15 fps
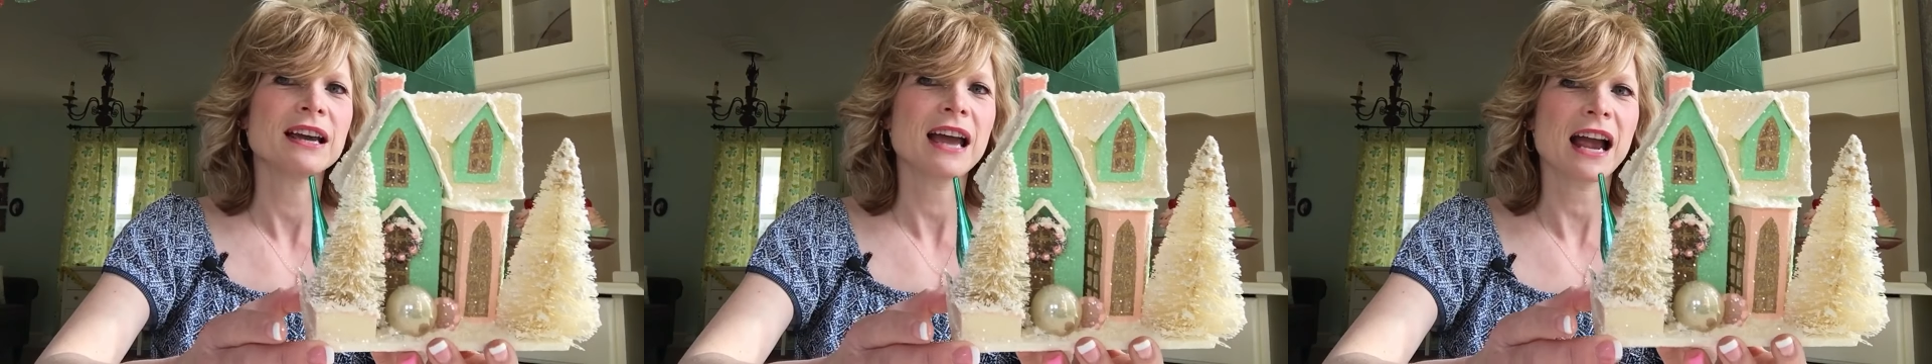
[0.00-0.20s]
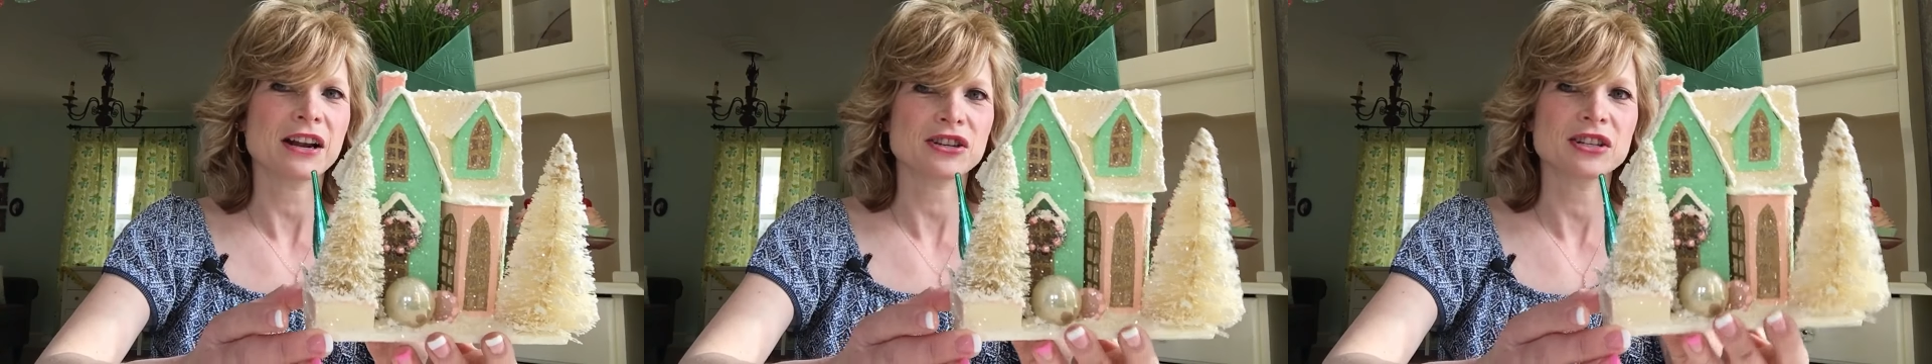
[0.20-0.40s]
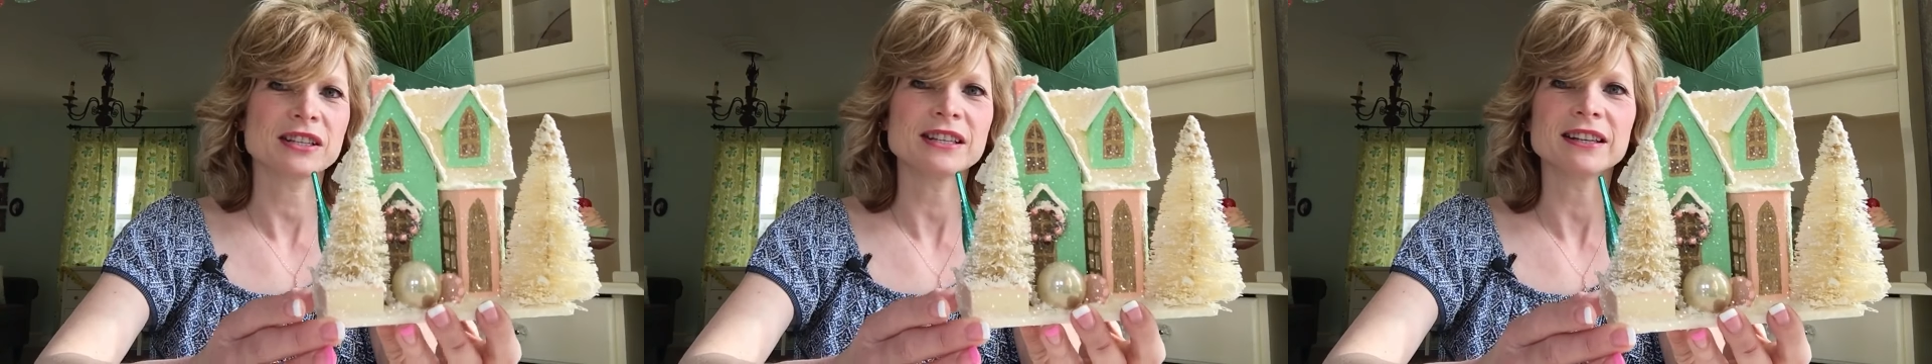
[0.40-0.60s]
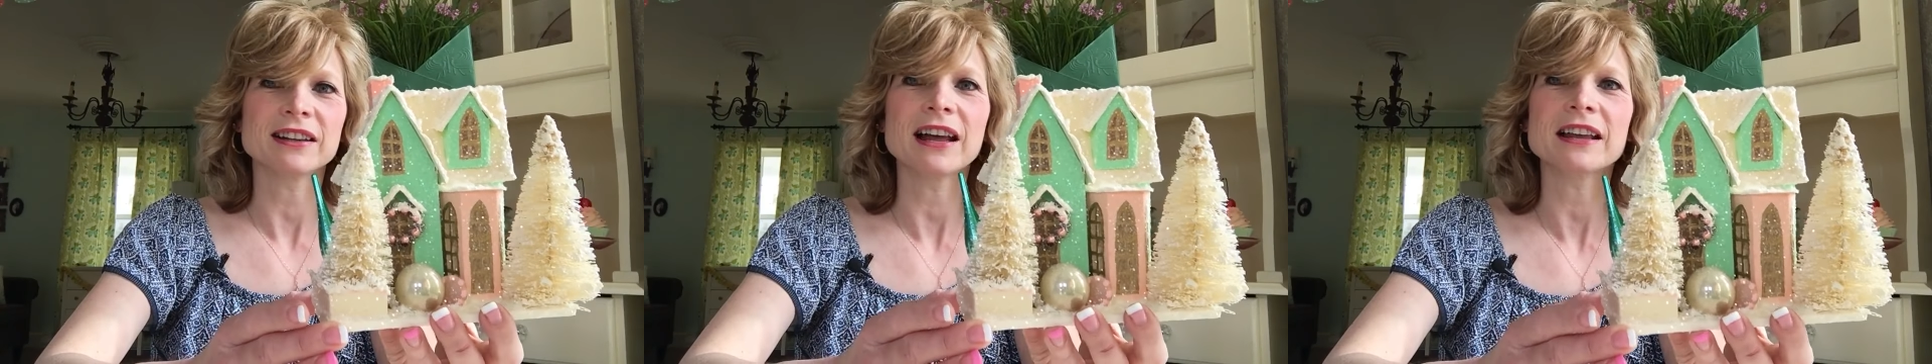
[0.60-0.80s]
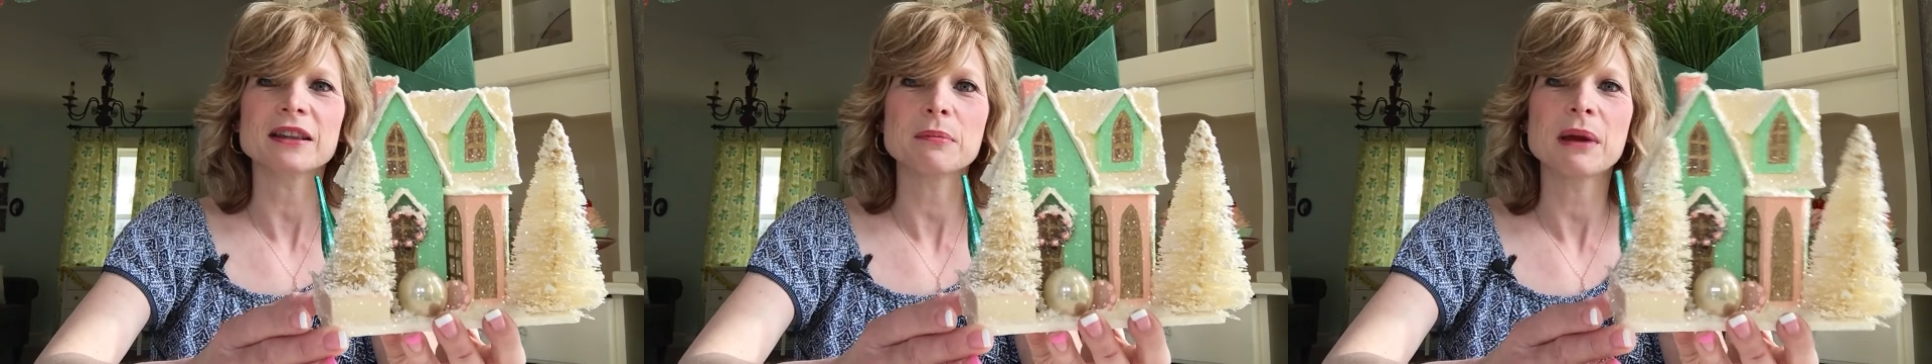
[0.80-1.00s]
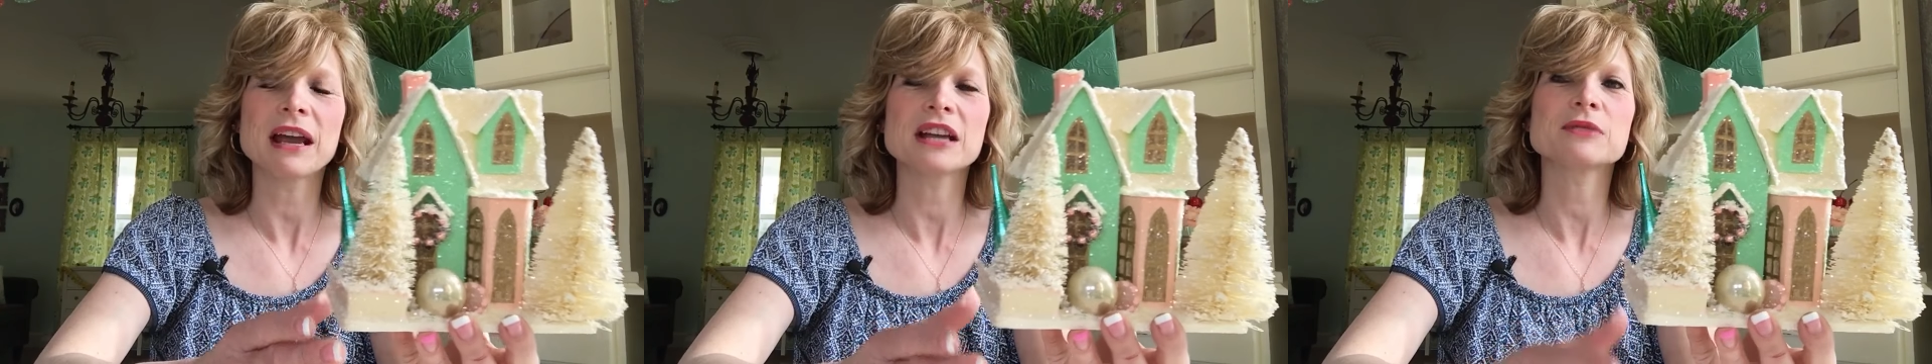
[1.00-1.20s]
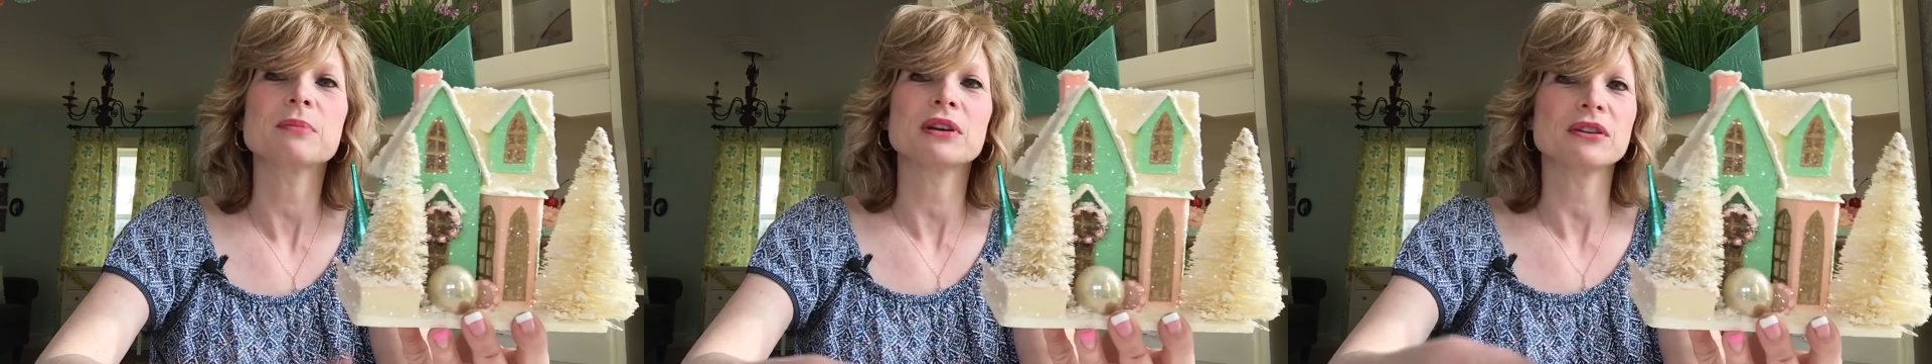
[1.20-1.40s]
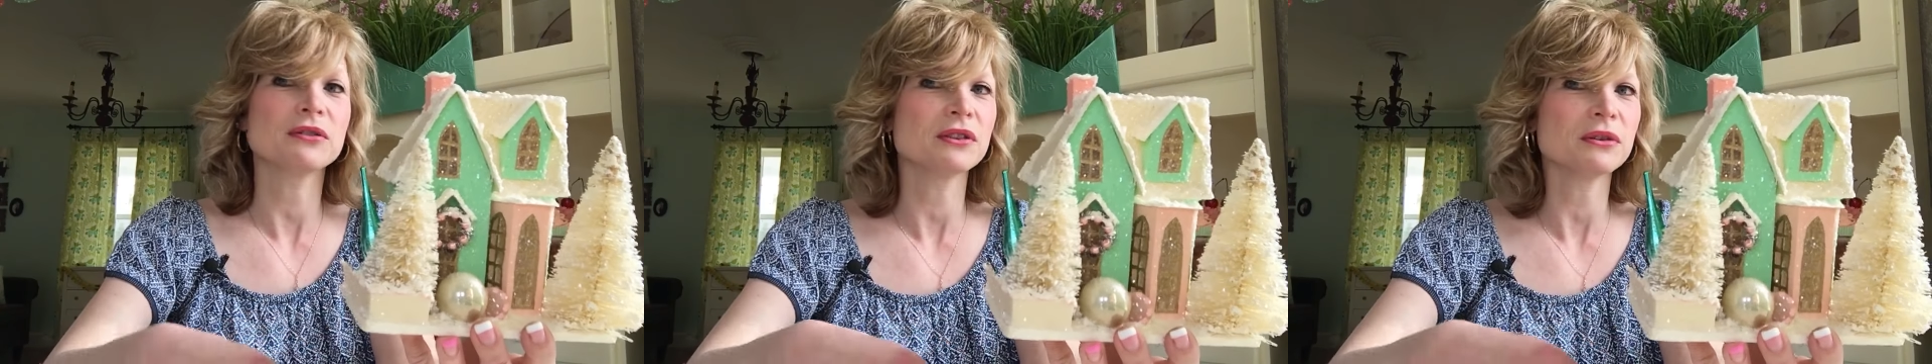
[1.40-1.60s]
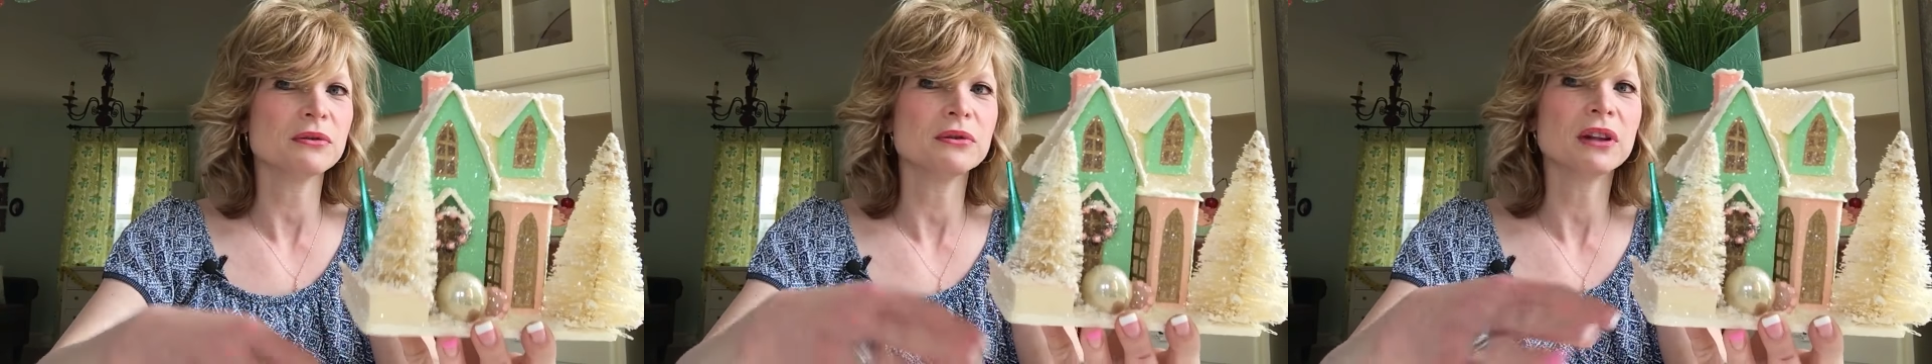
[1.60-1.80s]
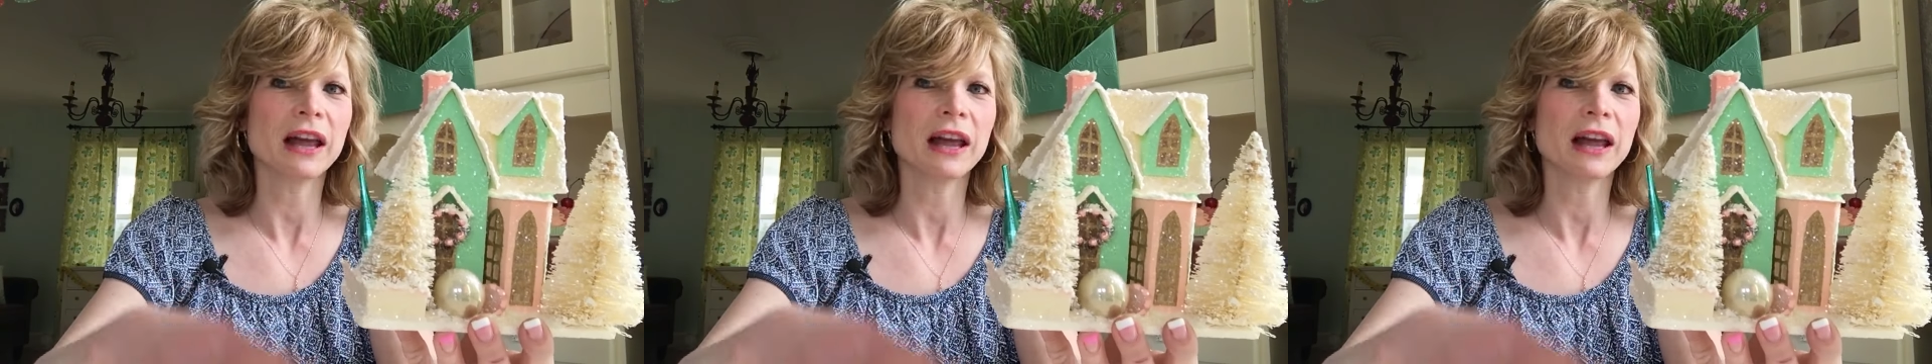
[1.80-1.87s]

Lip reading: actually didn't like the page, but you do